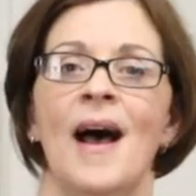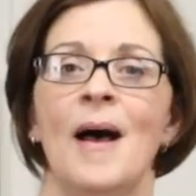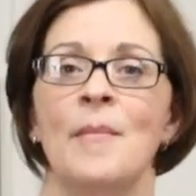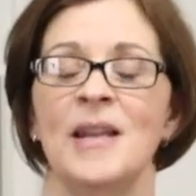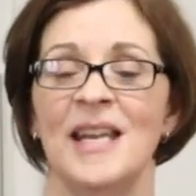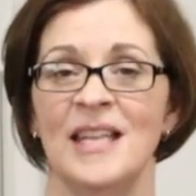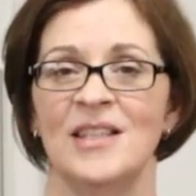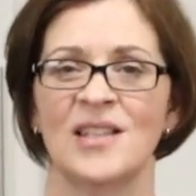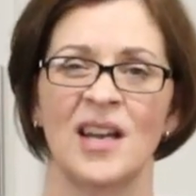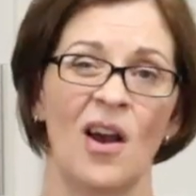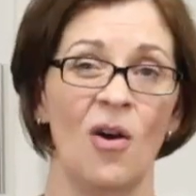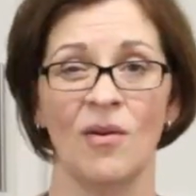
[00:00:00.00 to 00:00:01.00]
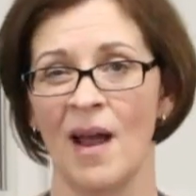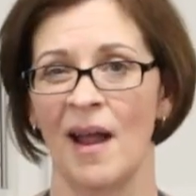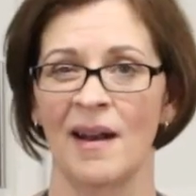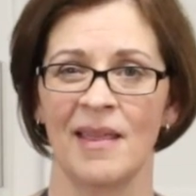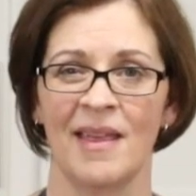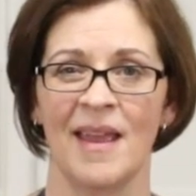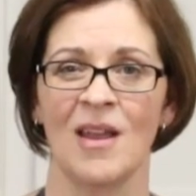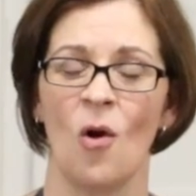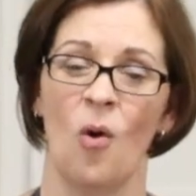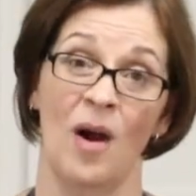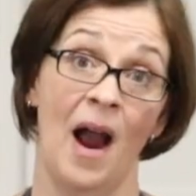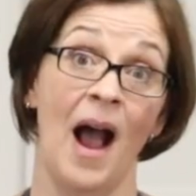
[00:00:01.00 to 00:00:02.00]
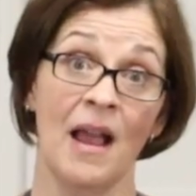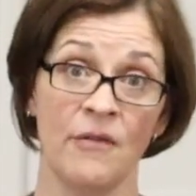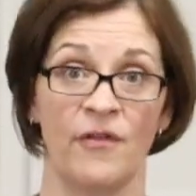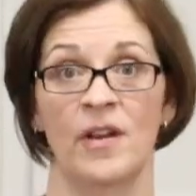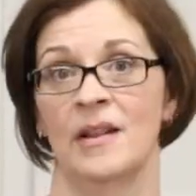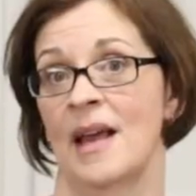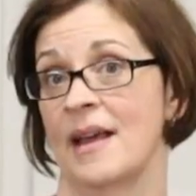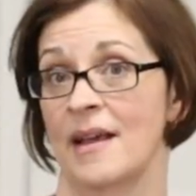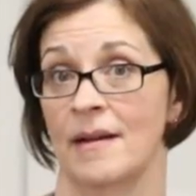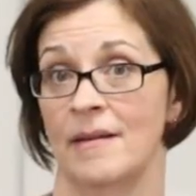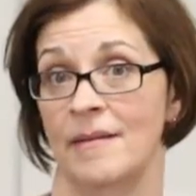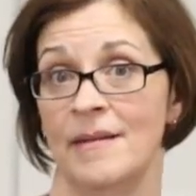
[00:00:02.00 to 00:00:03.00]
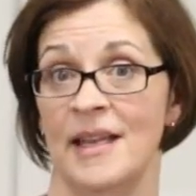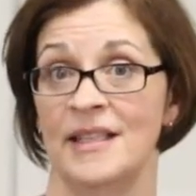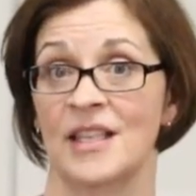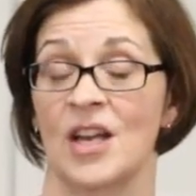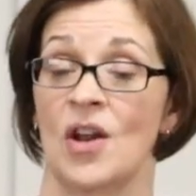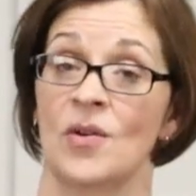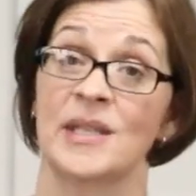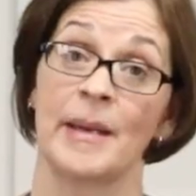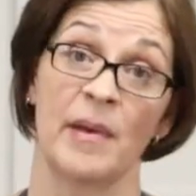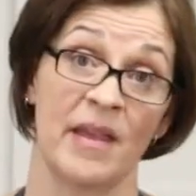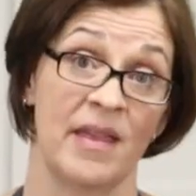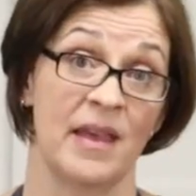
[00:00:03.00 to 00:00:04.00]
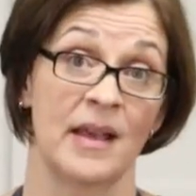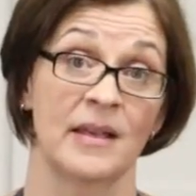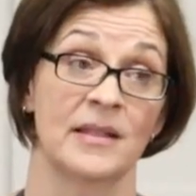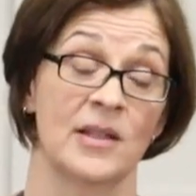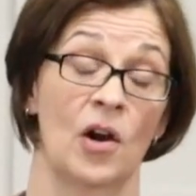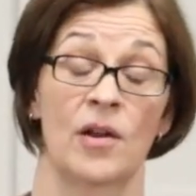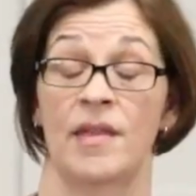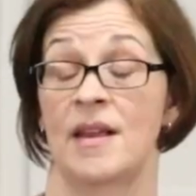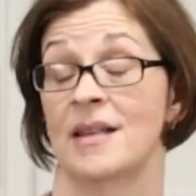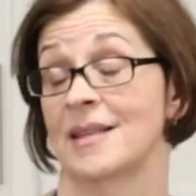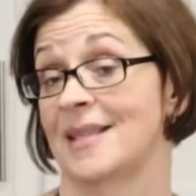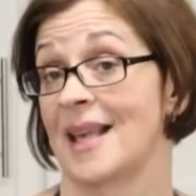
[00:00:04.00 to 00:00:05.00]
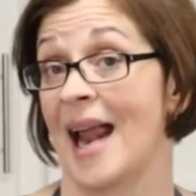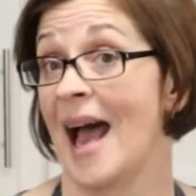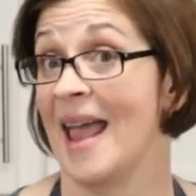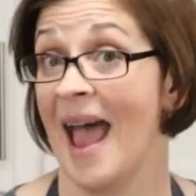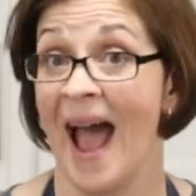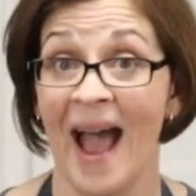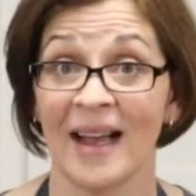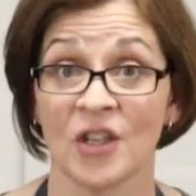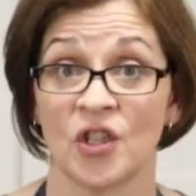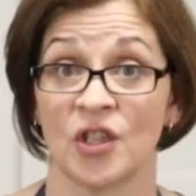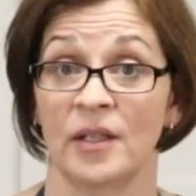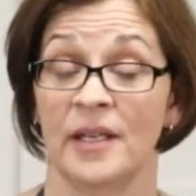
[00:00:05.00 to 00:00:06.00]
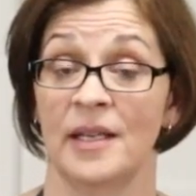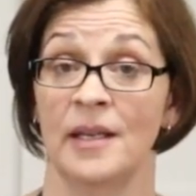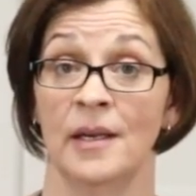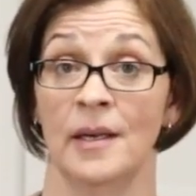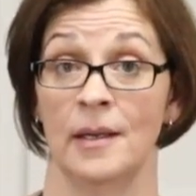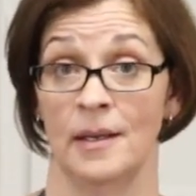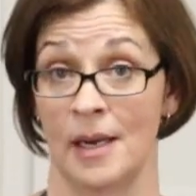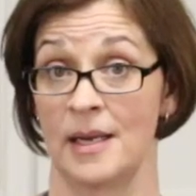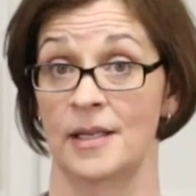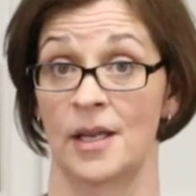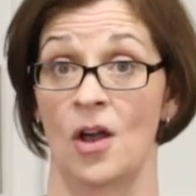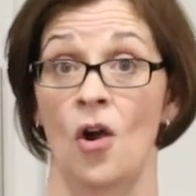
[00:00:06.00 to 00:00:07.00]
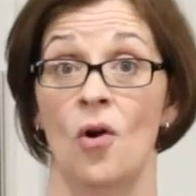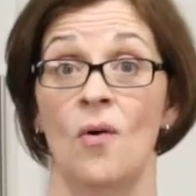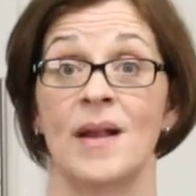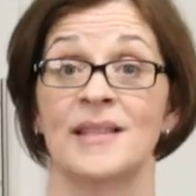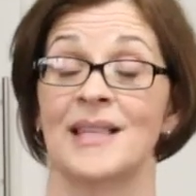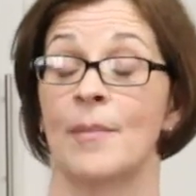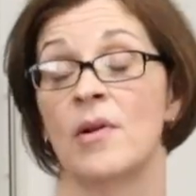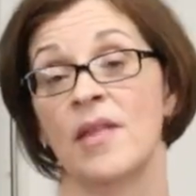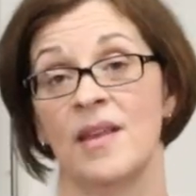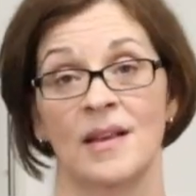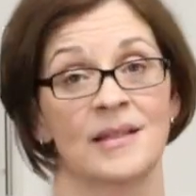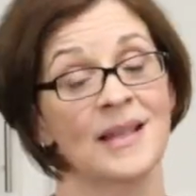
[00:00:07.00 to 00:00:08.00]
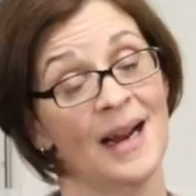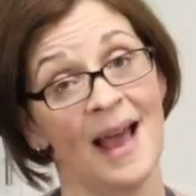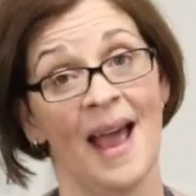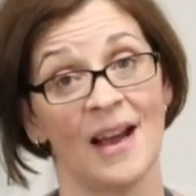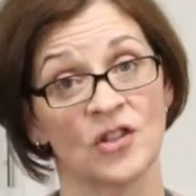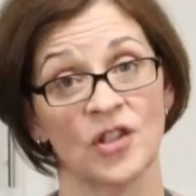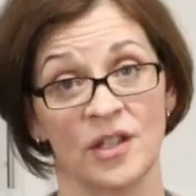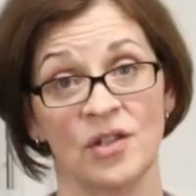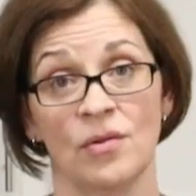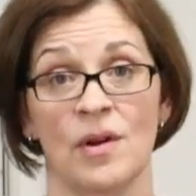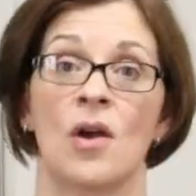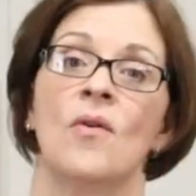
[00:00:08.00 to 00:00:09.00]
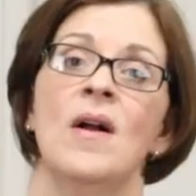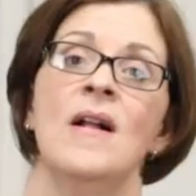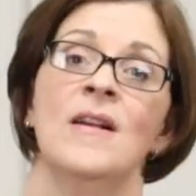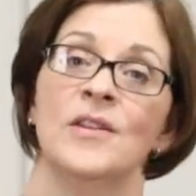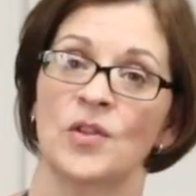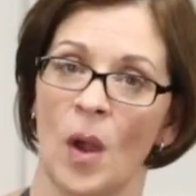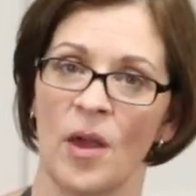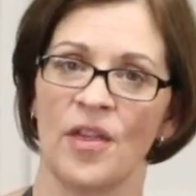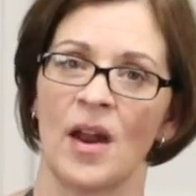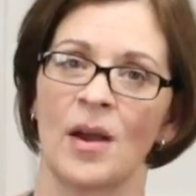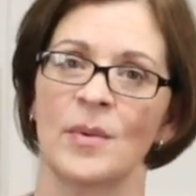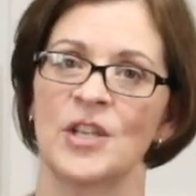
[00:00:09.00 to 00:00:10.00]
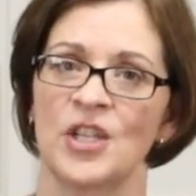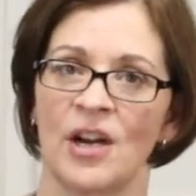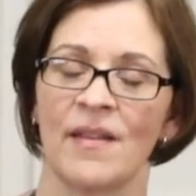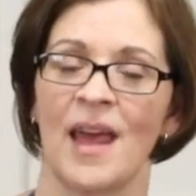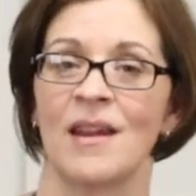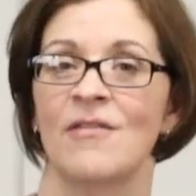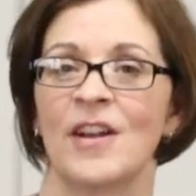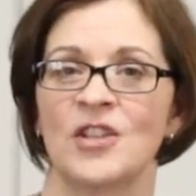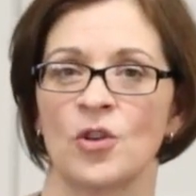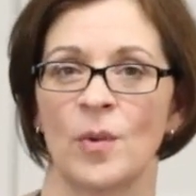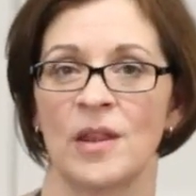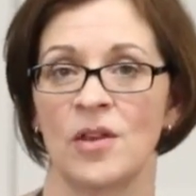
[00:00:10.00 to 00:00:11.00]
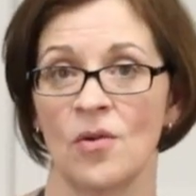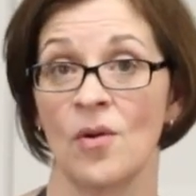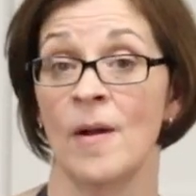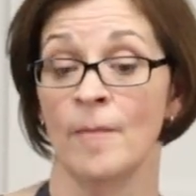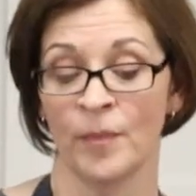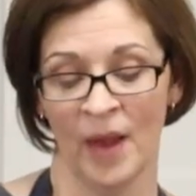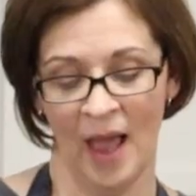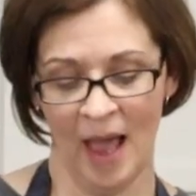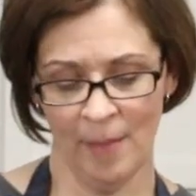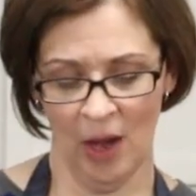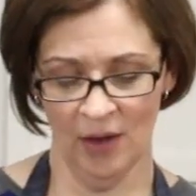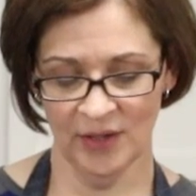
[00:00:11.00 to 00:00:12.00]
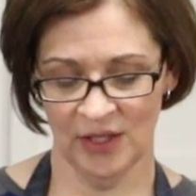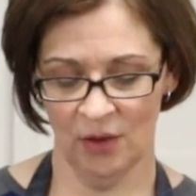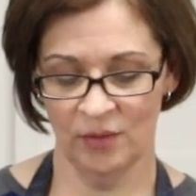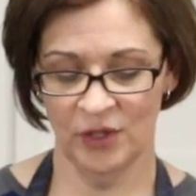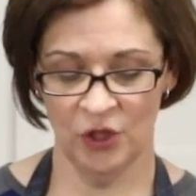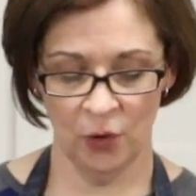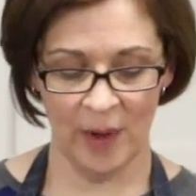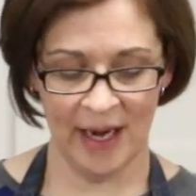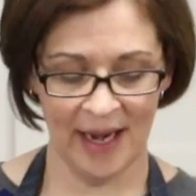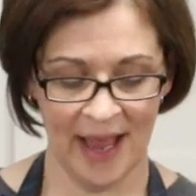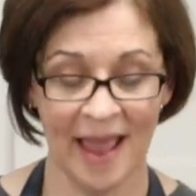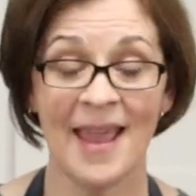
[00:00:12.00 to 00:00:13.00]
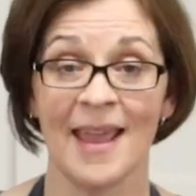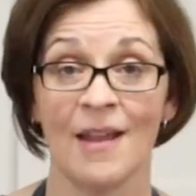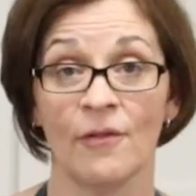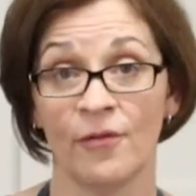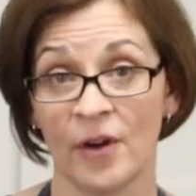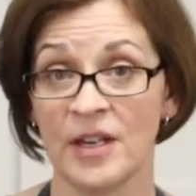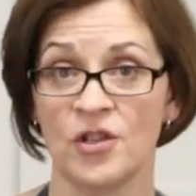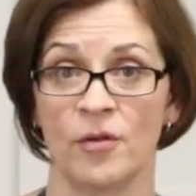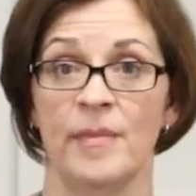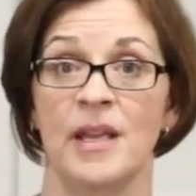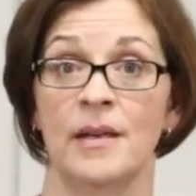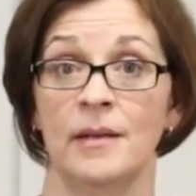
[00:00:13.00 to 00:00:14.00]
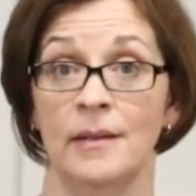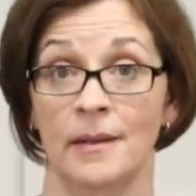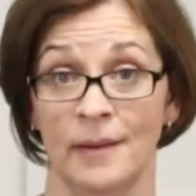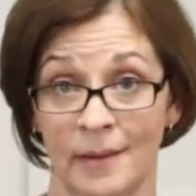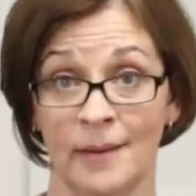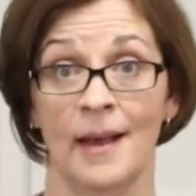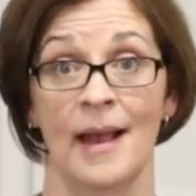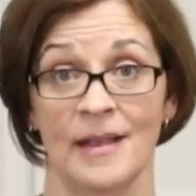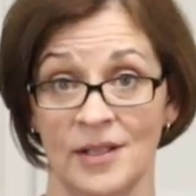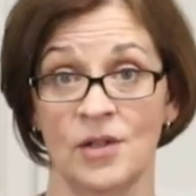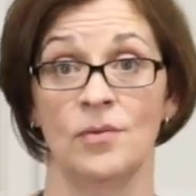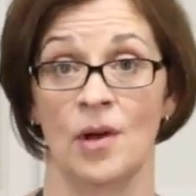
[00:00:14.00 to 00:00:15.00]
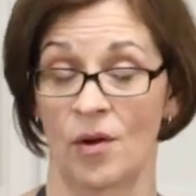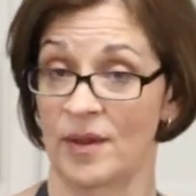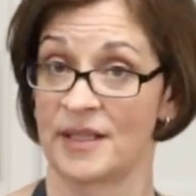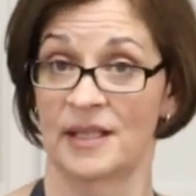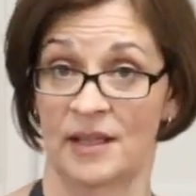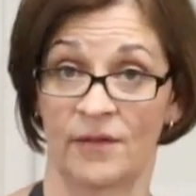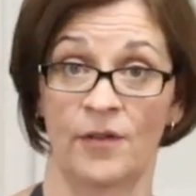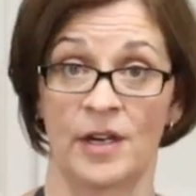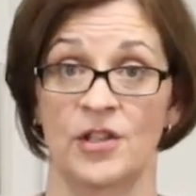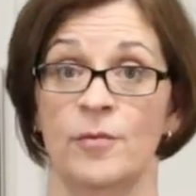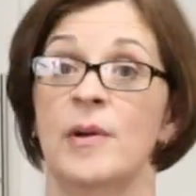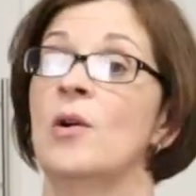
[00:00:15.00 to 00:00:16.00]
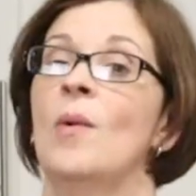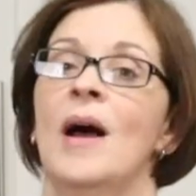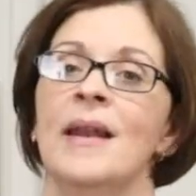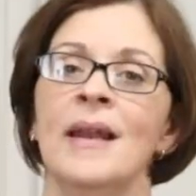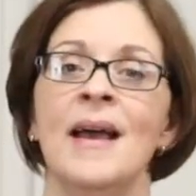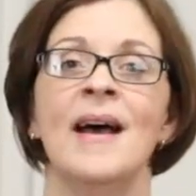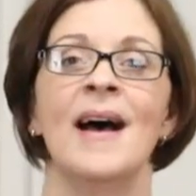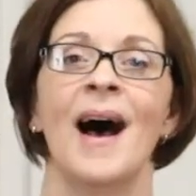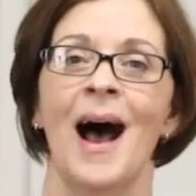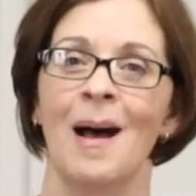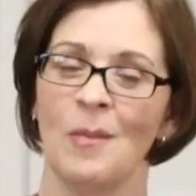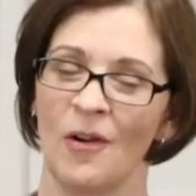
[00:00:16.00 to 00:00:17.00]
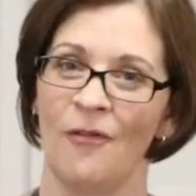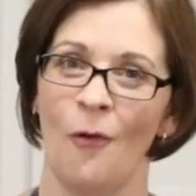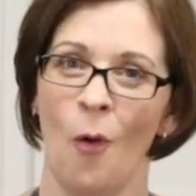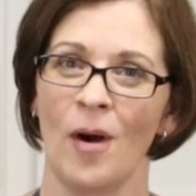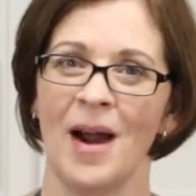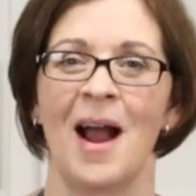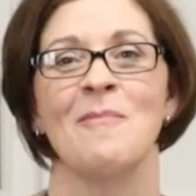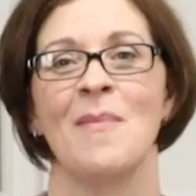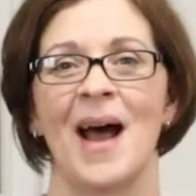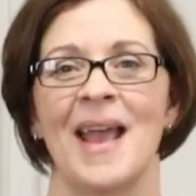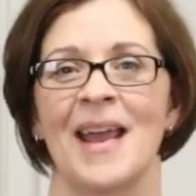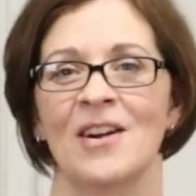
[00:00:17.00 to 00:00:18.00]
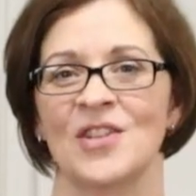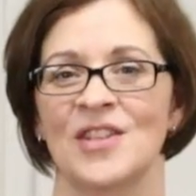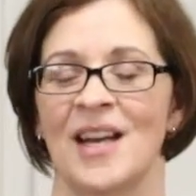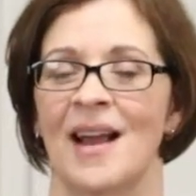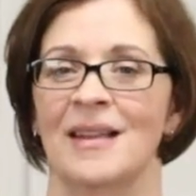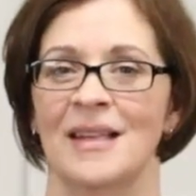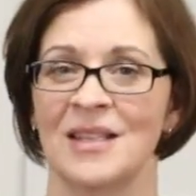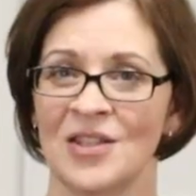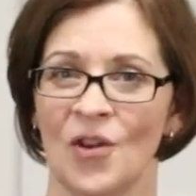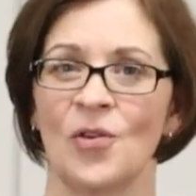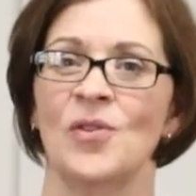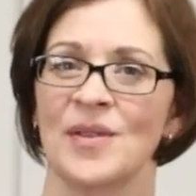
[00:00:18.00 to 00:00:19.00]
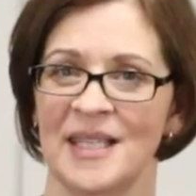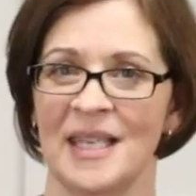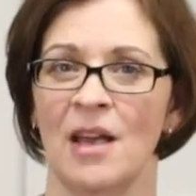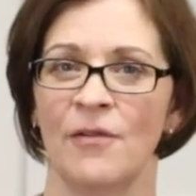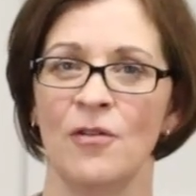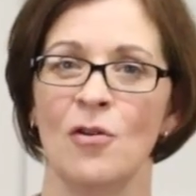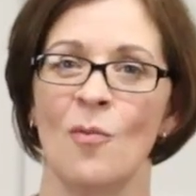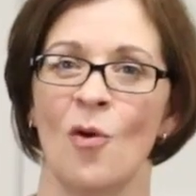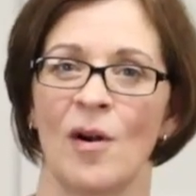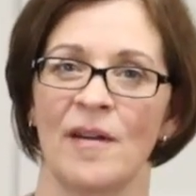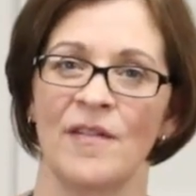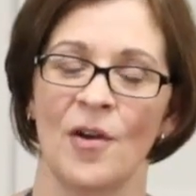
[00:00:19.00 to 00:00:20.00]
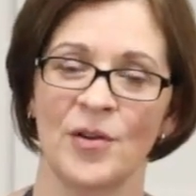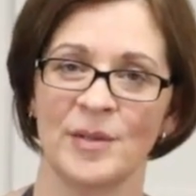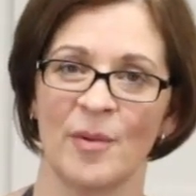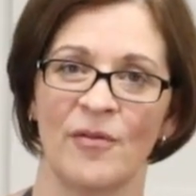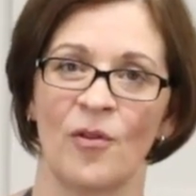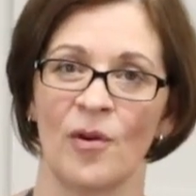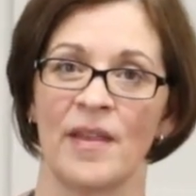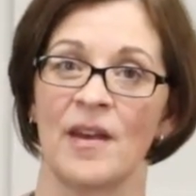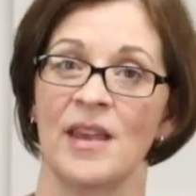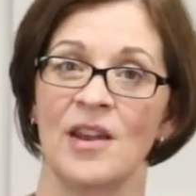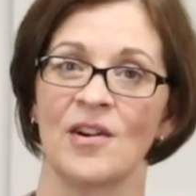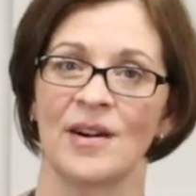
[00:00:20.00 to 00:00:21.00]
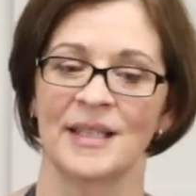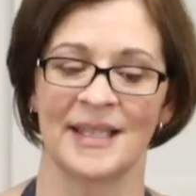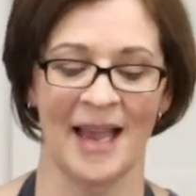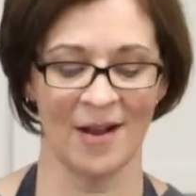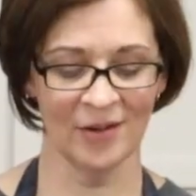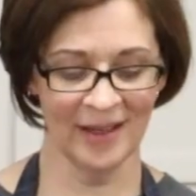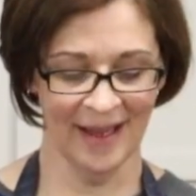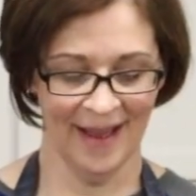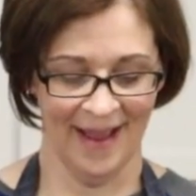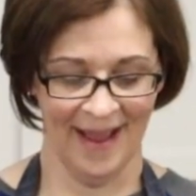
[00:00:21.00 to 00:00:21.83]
um, needs to know kind of thing, or I feel like needs to know. Some of the things are things that I actually need to know, and some are things that I actually do know. So I thought I would share that adventure with you. I'm also doing a freezer meal. As you know, this is the freezer meal one um, for my hairstylist. So you'll see a few more of those before the year is out.